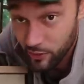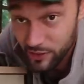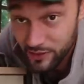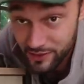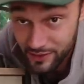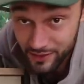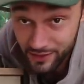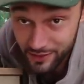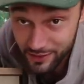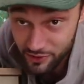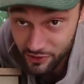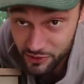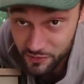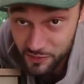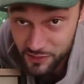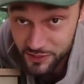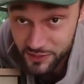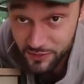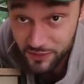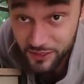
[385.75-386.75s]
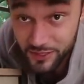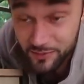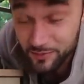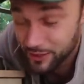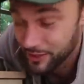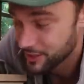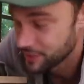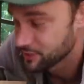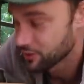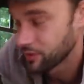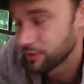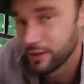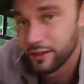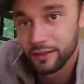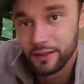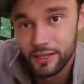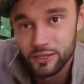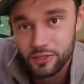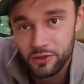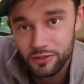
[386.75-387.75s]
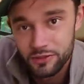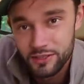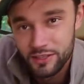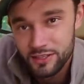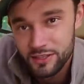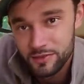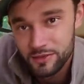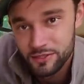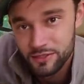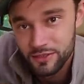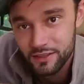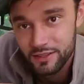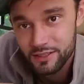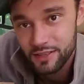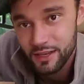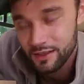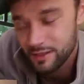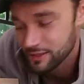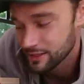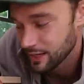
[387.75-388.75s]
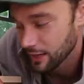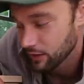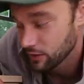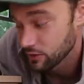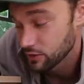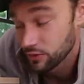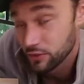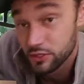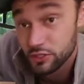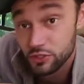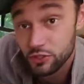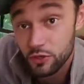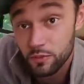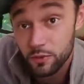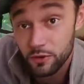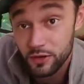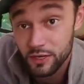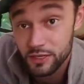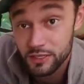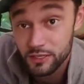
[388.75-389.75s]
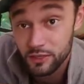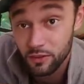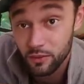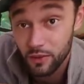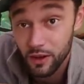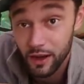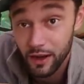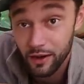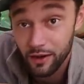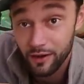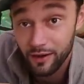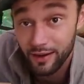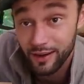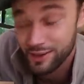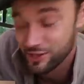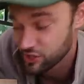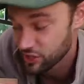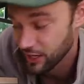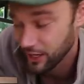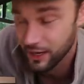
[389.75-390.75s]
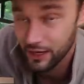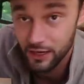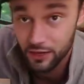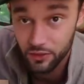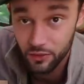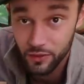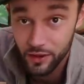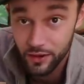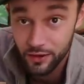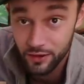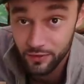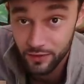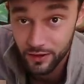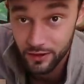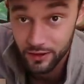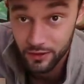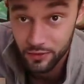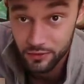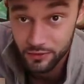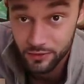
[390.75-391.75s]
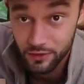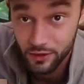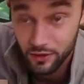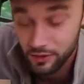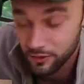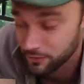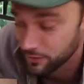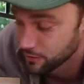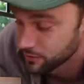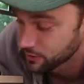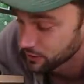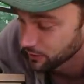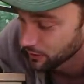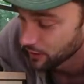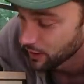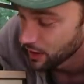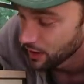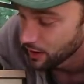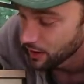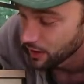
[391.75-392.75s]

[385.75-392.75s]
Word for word: We did it here specifically because all the electrical systems are inside this couch, so it's super easy to wire and check any of the wiring if anything goes wrong in the future.